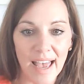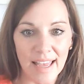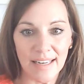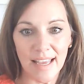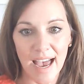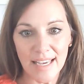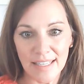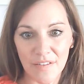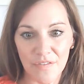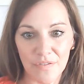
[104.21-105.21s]
And
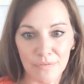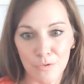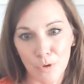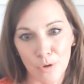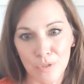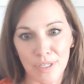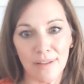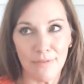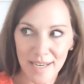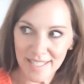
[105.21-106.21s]
as I've grown to love